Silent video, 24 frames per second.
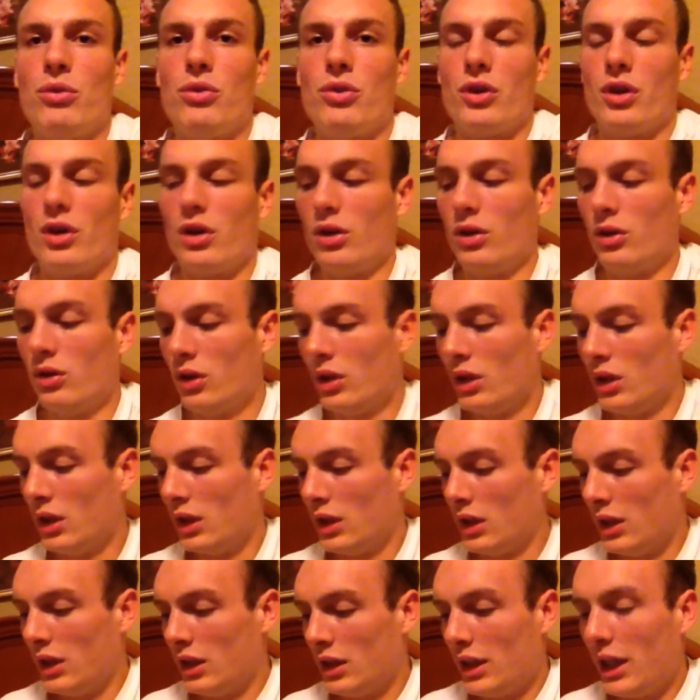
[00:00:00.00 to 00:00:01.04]
So,
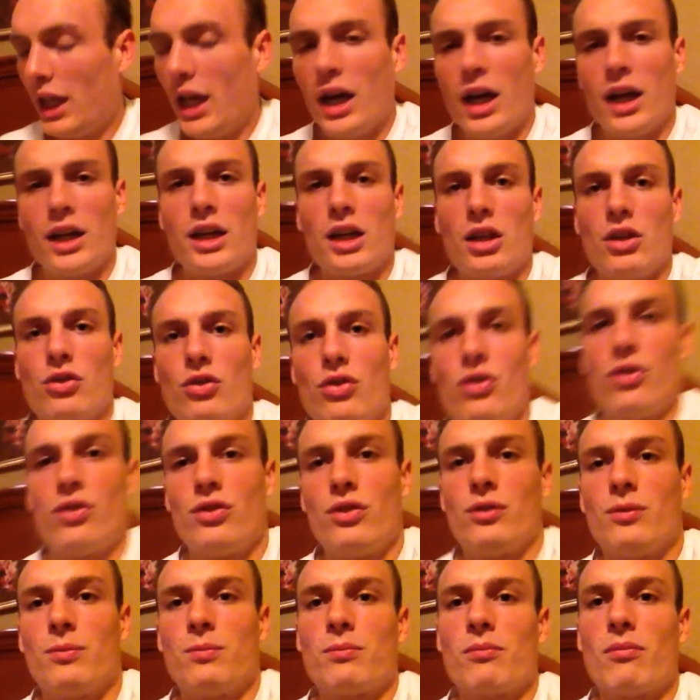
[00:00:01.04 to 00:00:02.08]
yeah, I guess